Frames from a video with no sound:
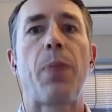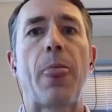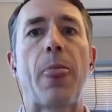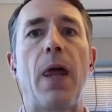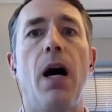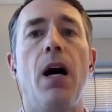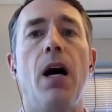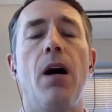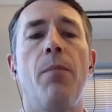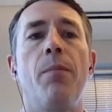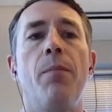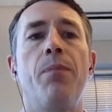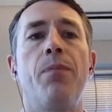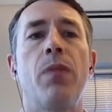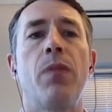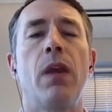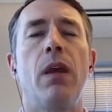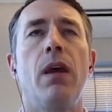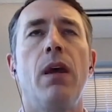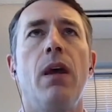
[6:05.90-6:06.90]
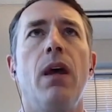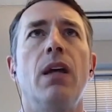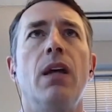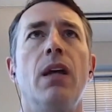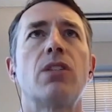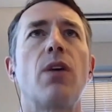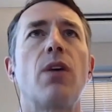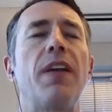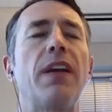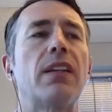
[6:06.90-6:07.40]
So I
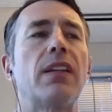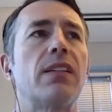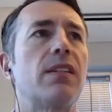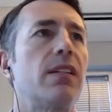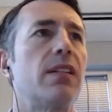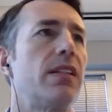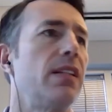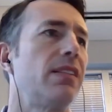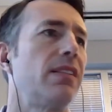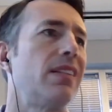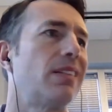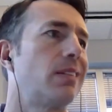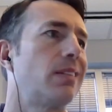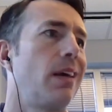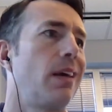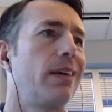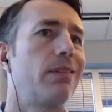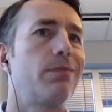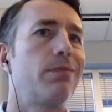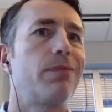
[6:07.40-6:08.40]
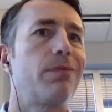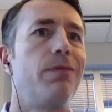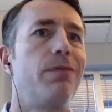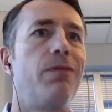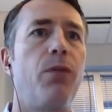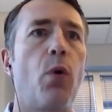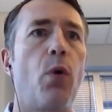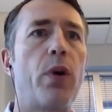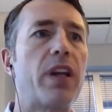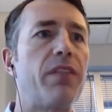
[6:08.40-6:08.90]
think the statistics, like
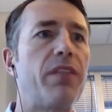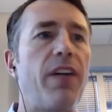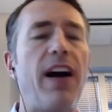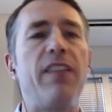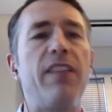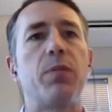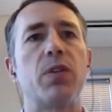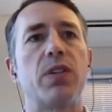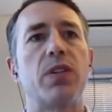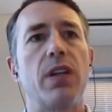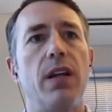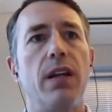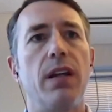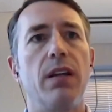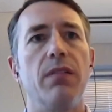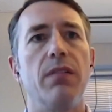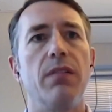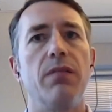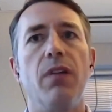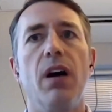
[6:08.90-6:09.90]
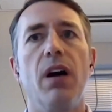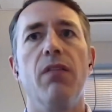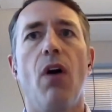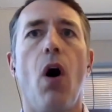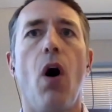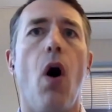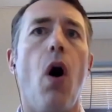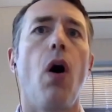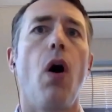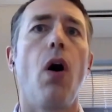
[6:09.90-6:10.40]
45% of
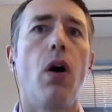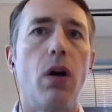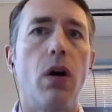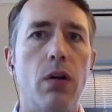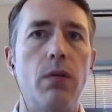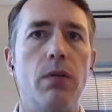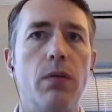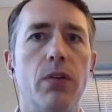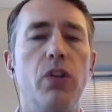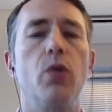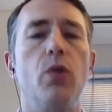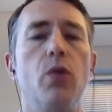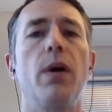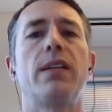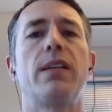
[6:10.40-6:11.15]
all U.S.